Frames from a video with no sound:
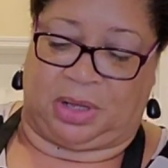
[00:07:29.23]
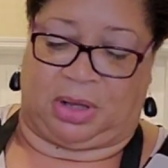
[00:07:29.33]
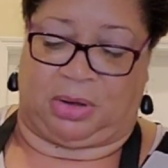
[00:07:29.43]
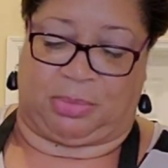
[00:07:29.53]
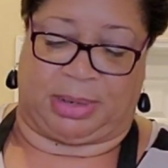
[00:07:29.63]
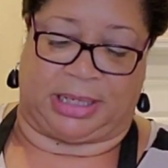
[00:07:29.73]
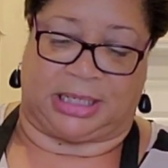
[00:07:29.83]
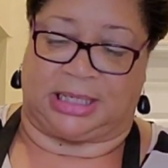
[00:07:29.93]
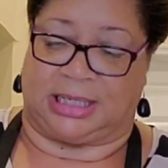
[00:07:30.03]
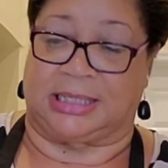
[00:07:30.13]
Oh my
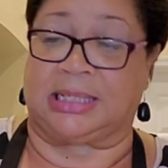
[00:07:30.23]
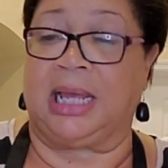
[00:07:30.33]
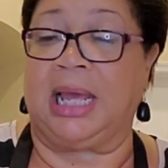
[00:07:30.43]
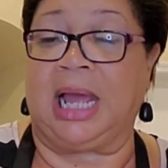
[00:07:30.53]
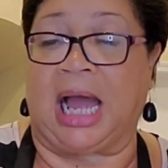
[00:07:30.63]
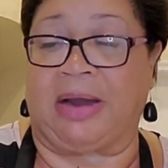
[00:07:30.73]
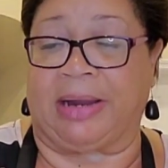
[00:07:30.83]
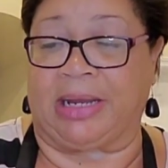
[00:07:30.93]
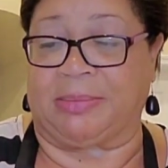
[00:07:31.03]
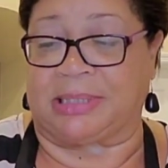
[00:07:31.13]
goodness. All
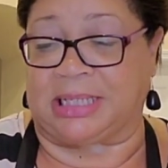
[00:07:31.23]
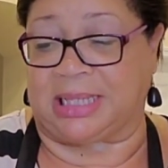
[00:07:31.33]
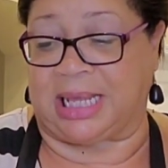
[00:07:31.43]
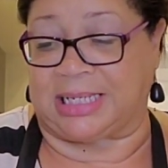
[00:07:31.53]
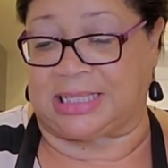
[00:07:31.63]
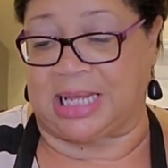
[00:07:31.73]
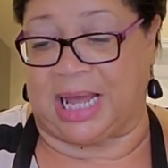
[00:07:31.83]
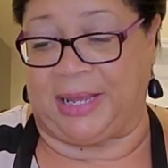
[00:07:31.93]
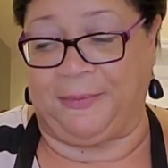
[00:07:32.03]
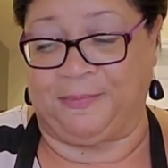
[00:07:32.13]
right, I'm gonna set that
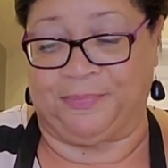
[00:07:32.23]
aside.